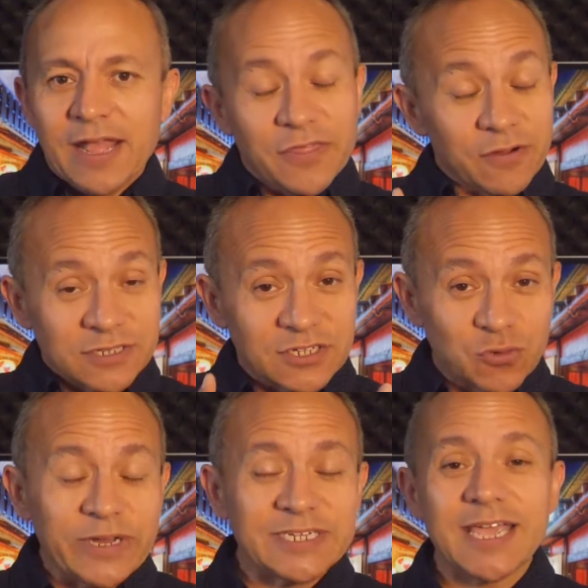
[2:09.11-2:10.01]
There is a
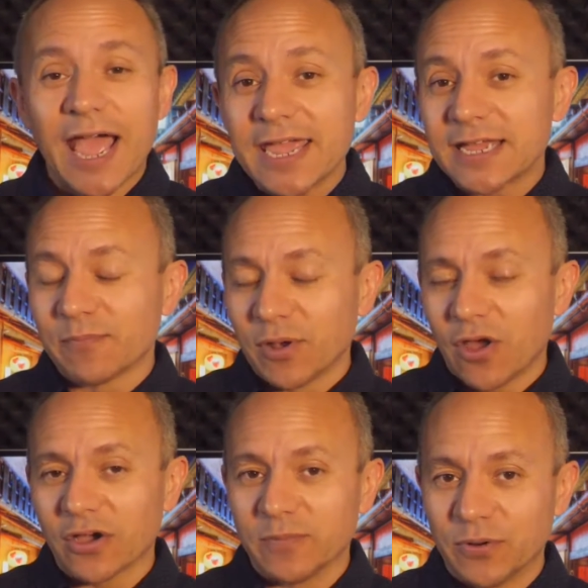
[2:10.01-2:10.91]
20-acre
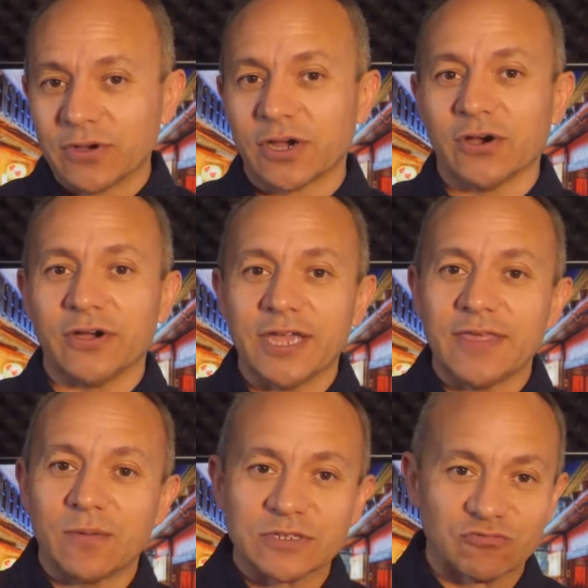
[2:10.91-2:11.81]
block in Pukekohe
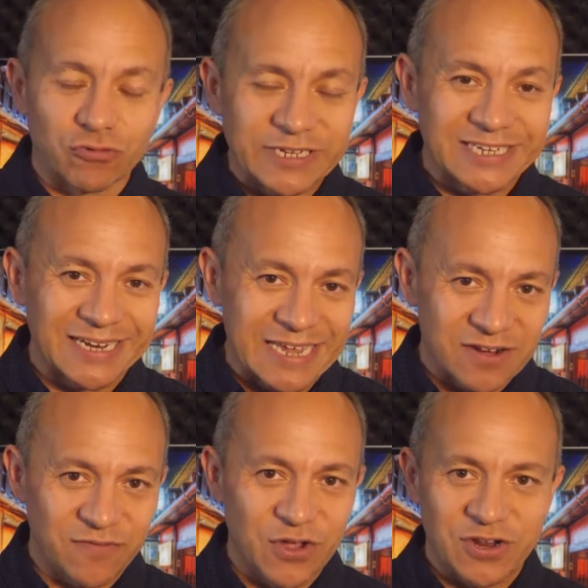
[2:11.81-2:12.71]
that was recently
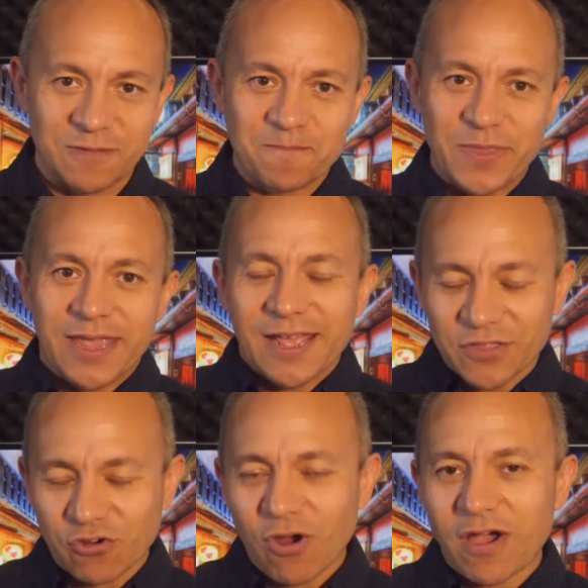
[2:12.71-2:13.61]
converted,
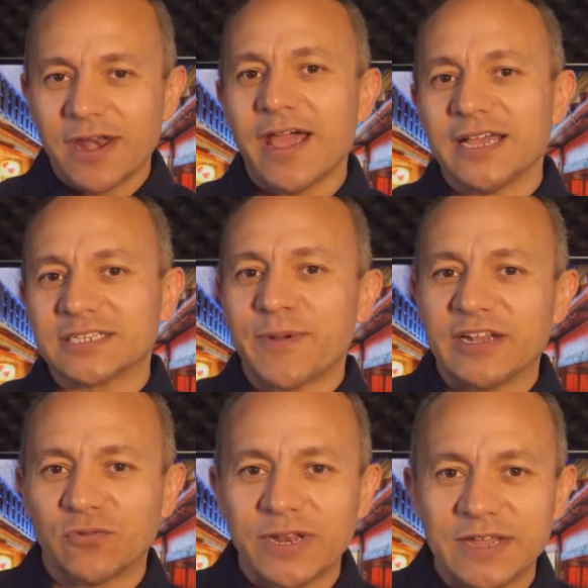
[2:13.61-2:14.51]
and the grower now has to
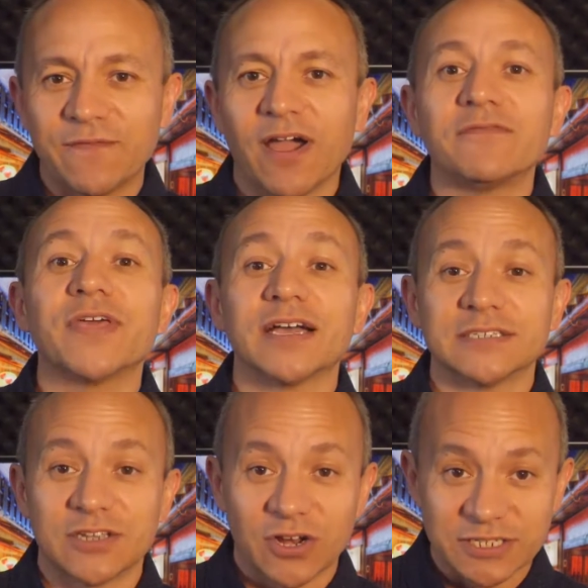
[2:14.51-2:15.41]
pay
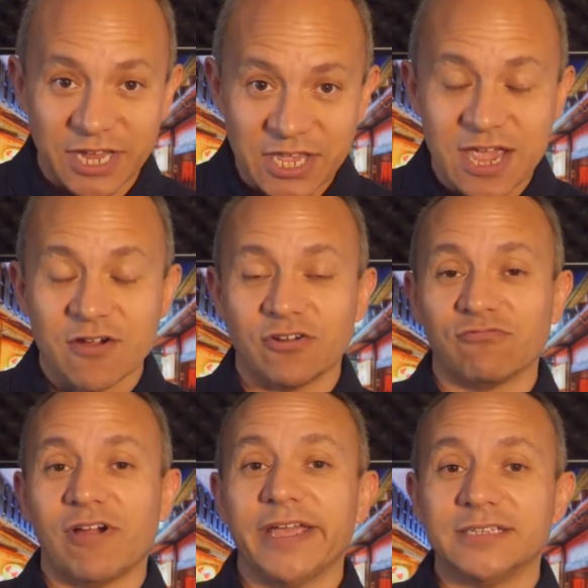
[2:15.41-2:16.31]
$25,000 a year
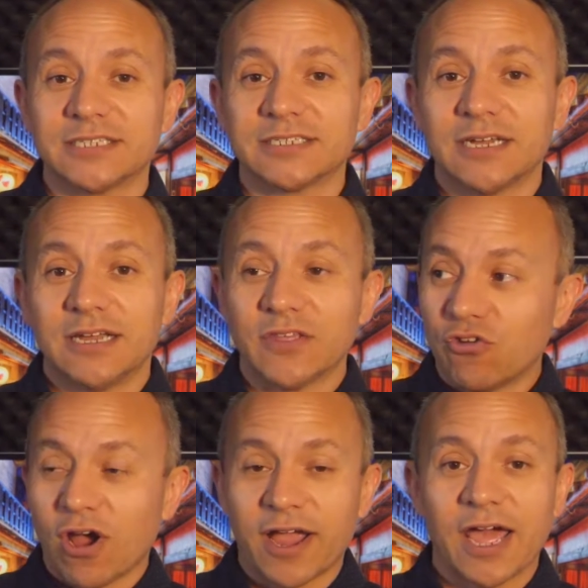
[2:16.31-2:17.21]
in rates. The
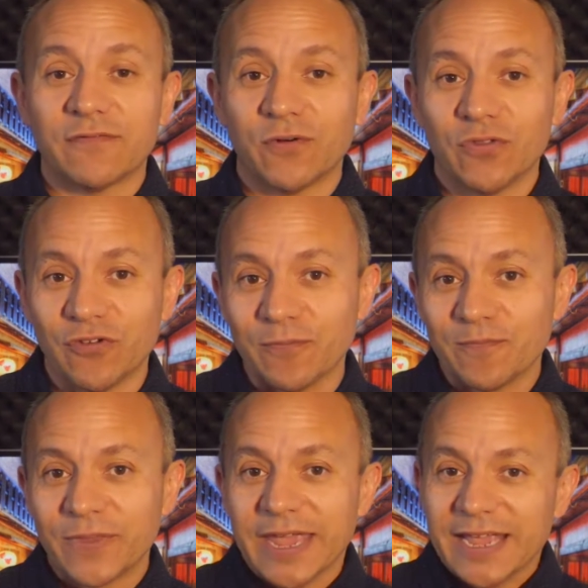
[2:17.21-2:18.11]
grower can't afford to,
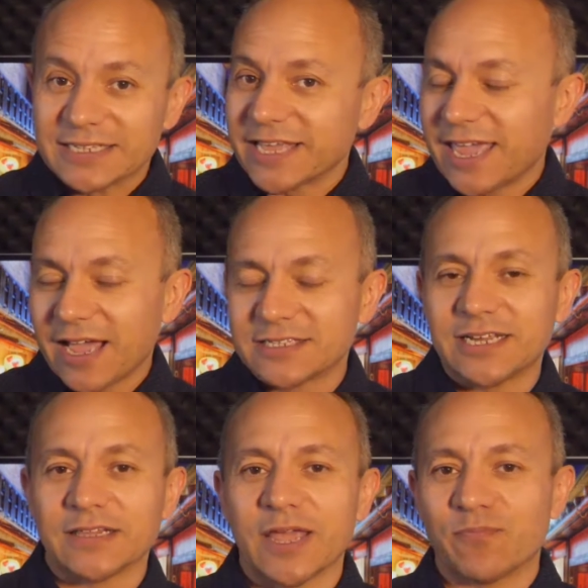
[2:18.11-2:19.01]
as they can't
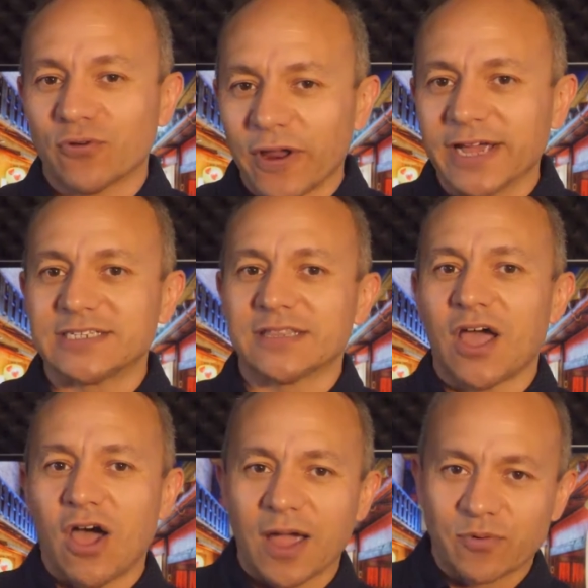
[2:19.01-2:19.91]
sell their products at the
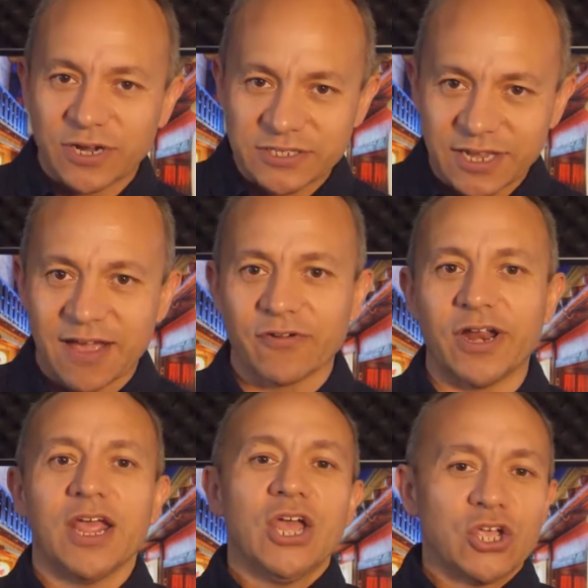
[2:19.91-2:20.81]
higher price to cover
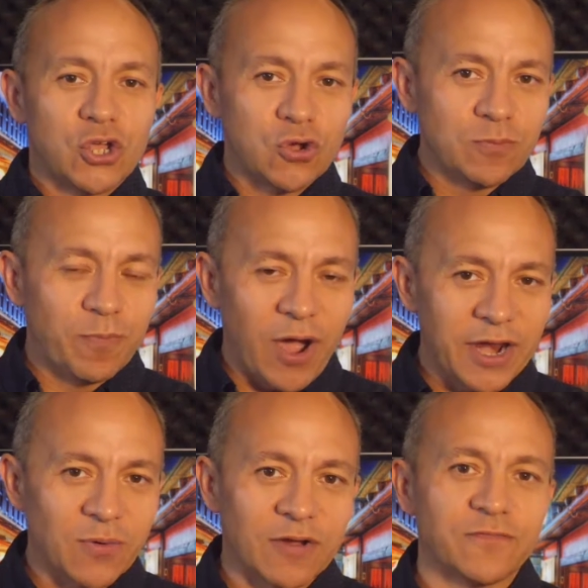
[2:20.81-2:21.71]
it.
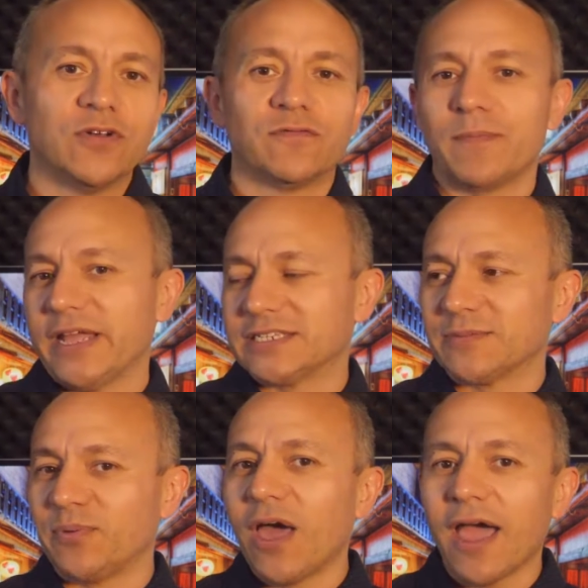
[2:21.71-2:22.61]
Goodbye to our food from that
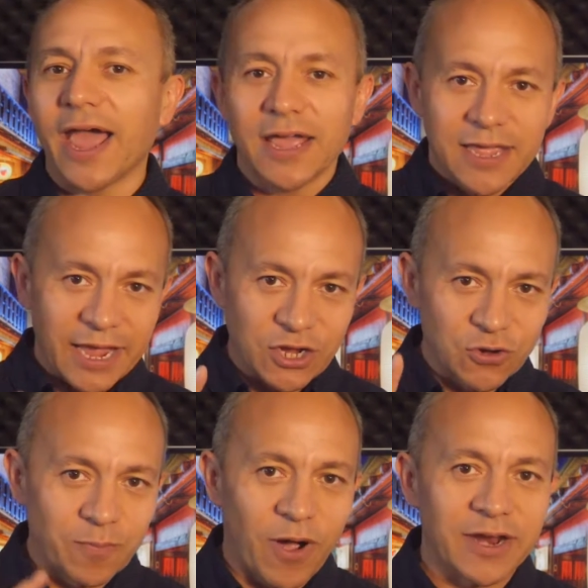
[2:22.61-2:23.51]
supplier, and
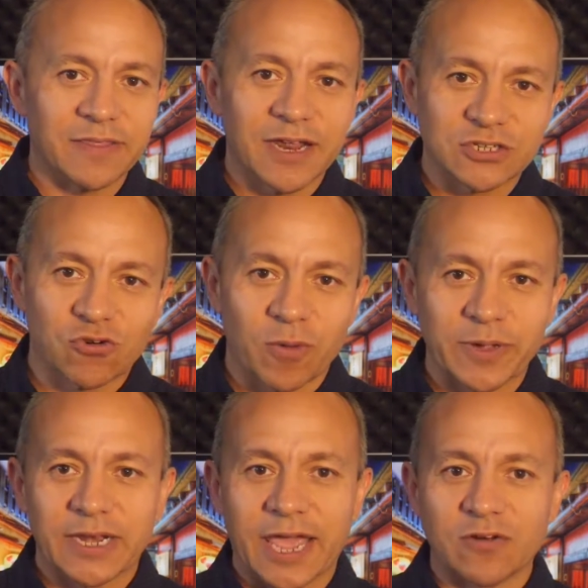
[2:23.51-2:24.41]
goodbye to that as
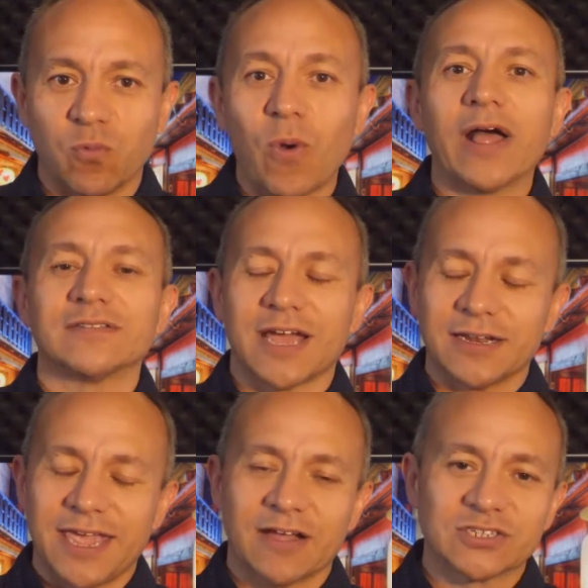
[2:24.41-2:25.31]
cropping land. Well
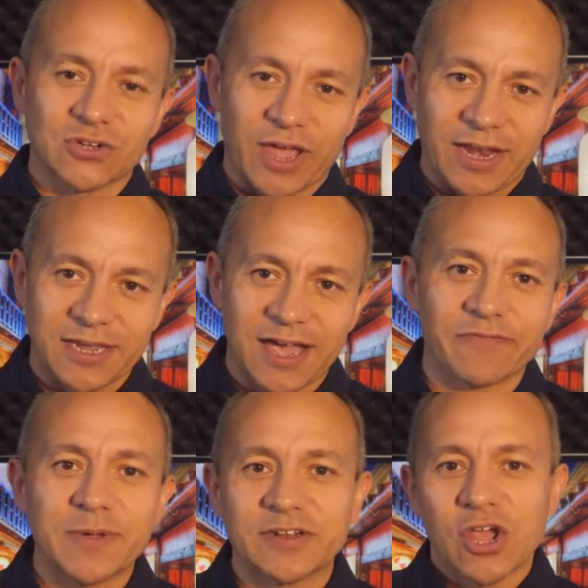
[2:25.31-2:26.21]
done, council and
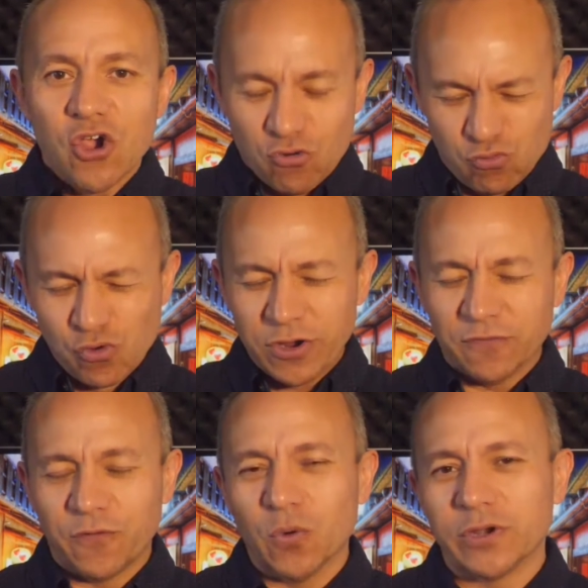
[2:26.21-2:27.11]
government. Real
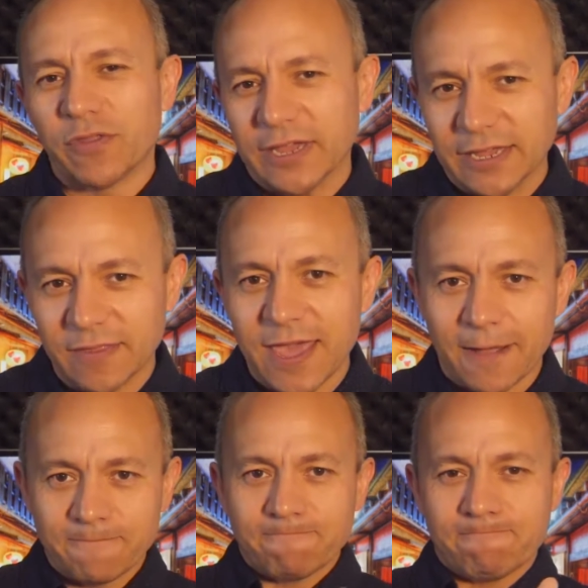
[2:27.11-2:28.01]
forward thinking there.